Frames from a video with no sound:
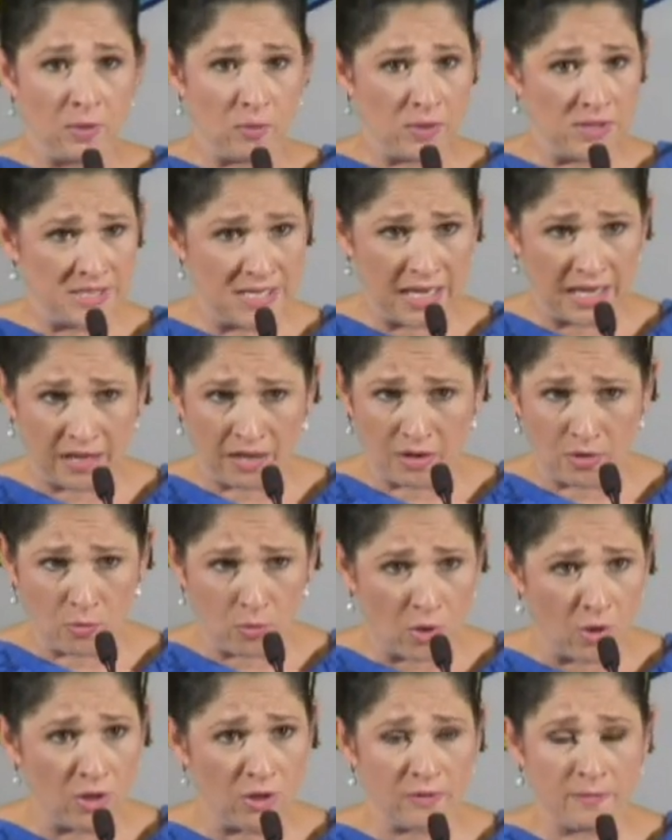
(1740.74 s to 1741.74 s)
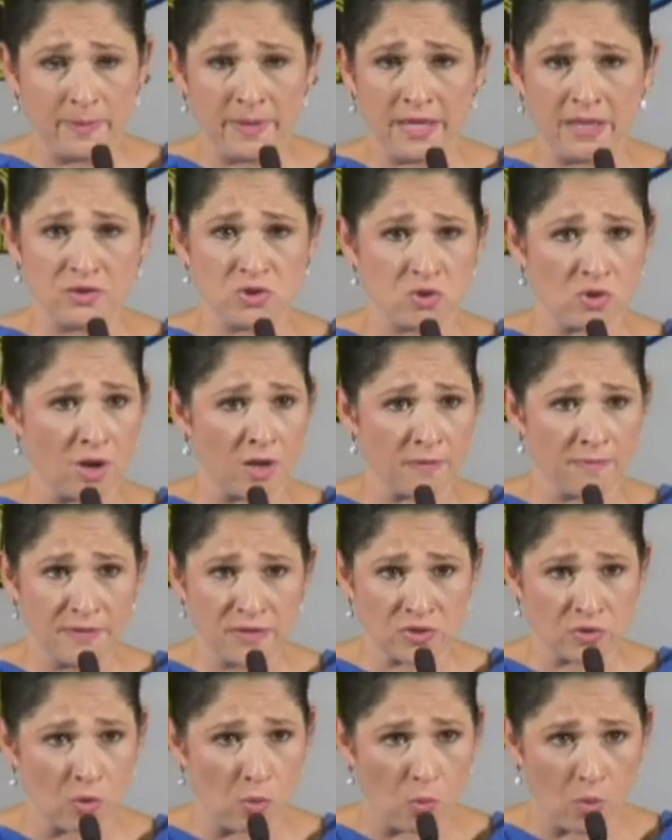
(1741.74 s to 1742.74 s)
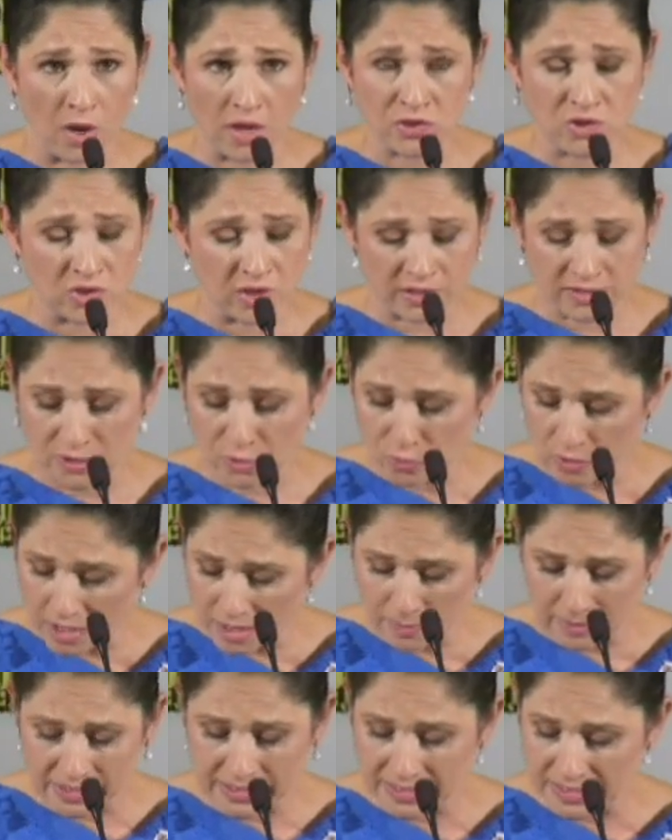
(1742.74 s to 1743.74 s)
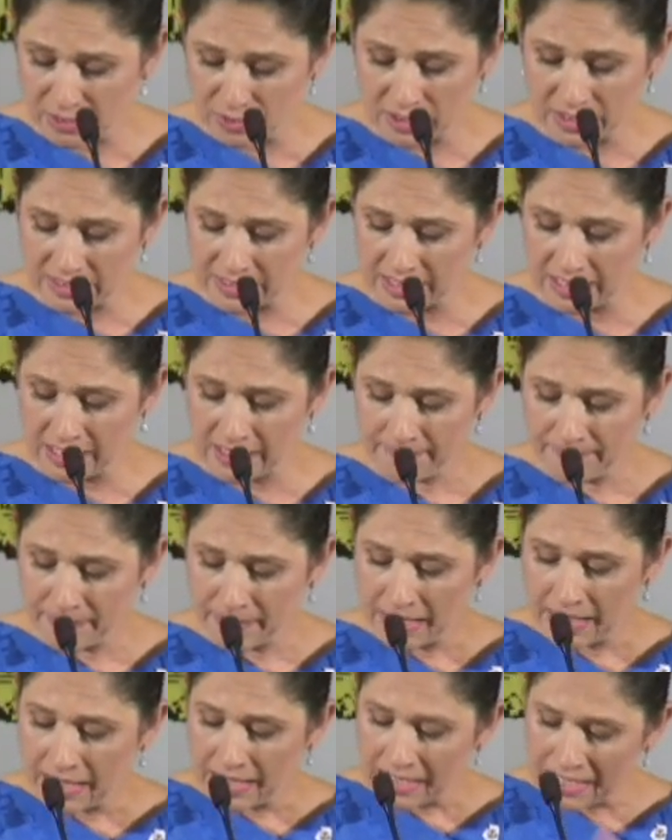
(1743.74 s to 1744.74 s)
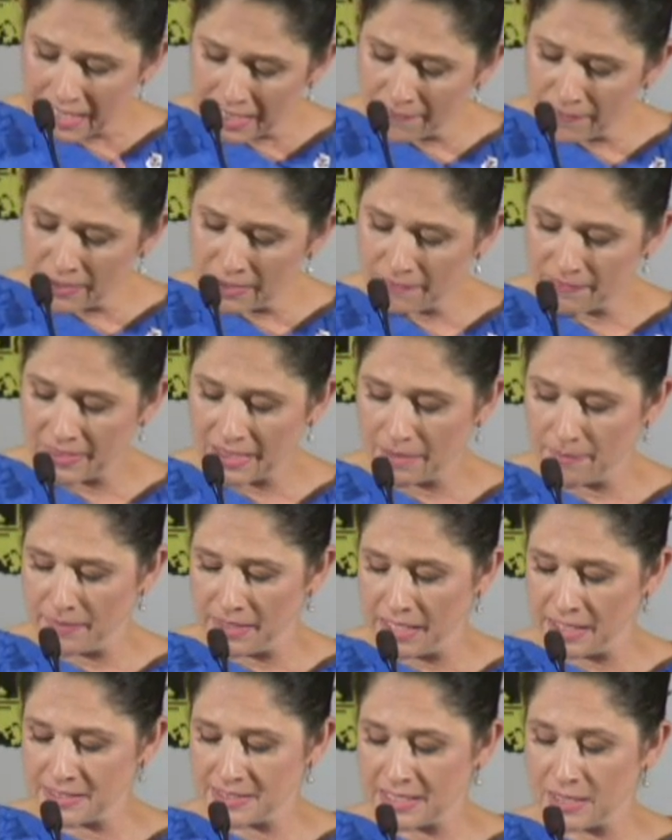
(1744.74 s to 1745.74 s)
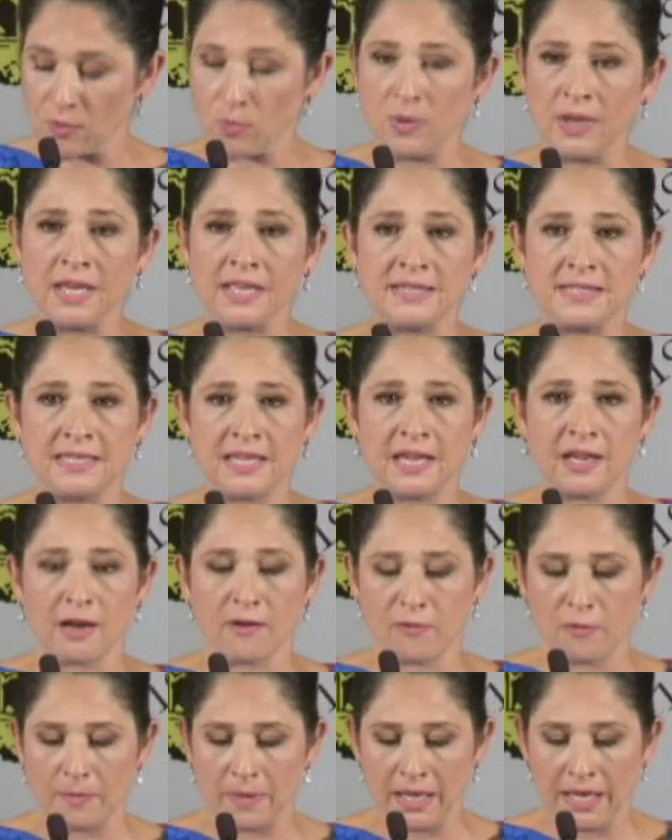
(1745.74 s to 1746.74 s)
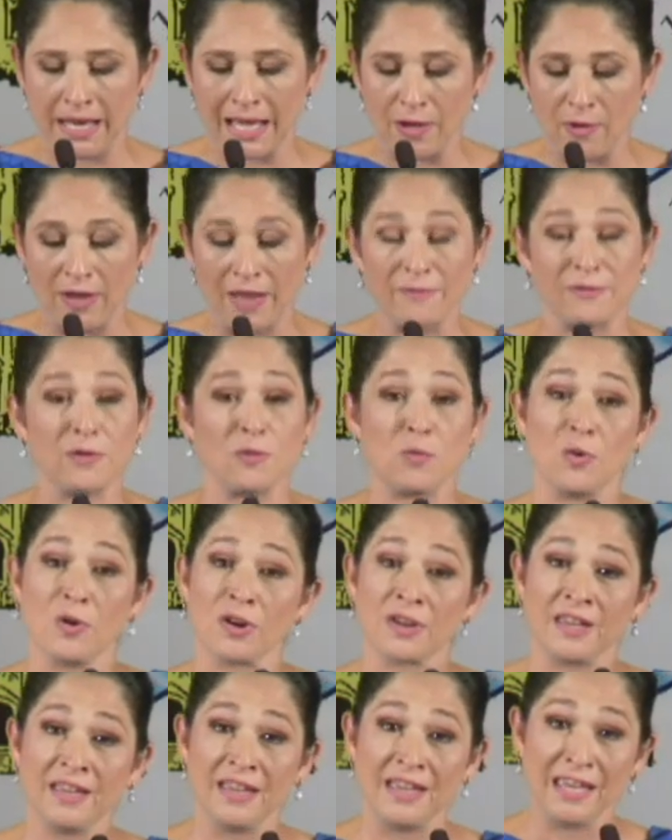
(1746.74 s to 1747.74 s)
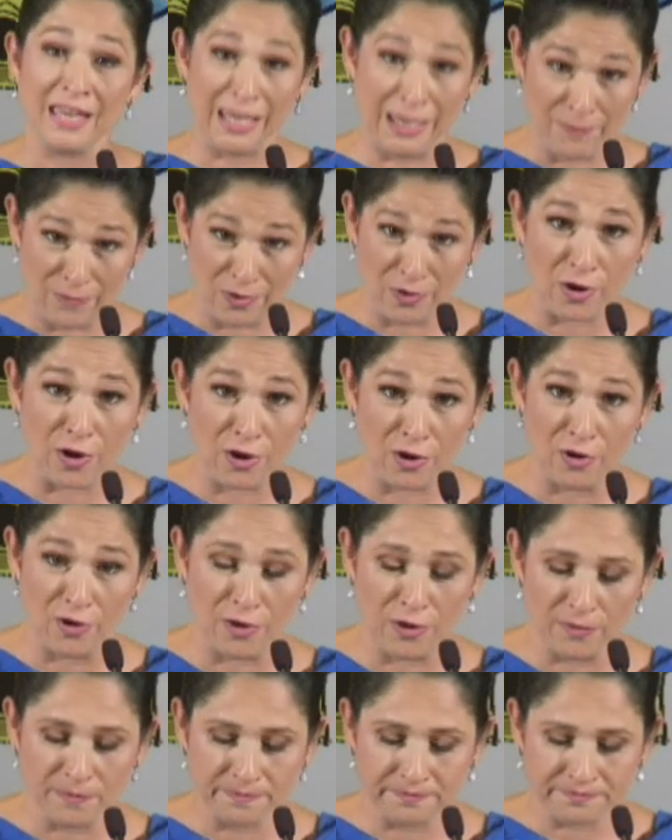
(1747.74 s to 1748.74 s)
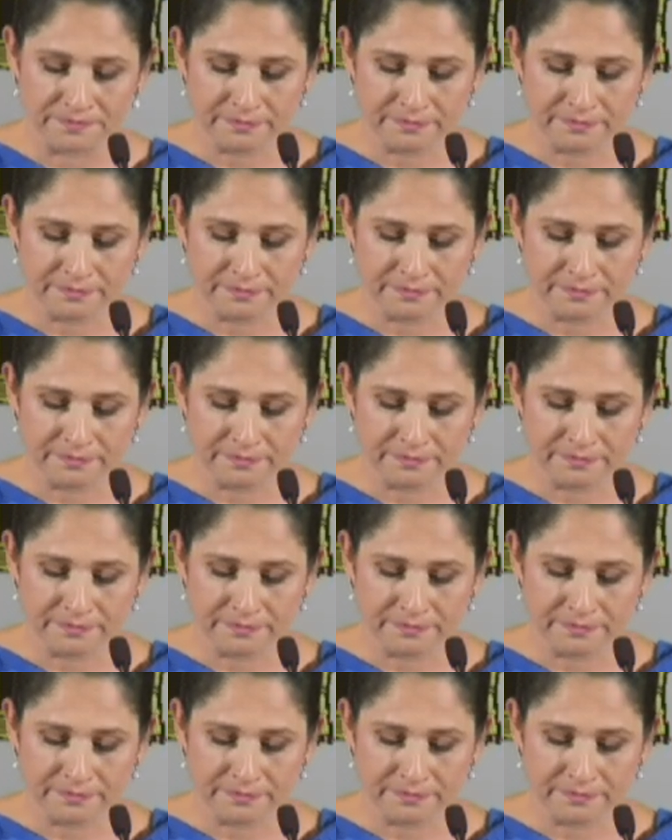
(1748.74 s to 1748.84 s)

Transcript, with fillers: We take our role of being strong fiscal watchdogs incredibly seriously, even if that means that we in state government now have to work even harder.